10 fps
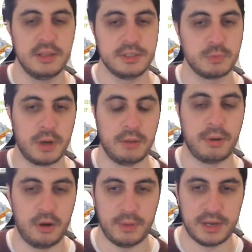This is why
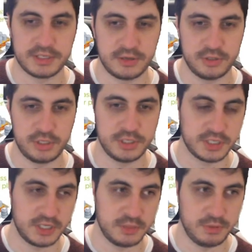biomass energy is
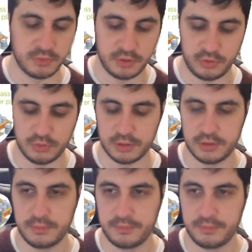said to be renewable.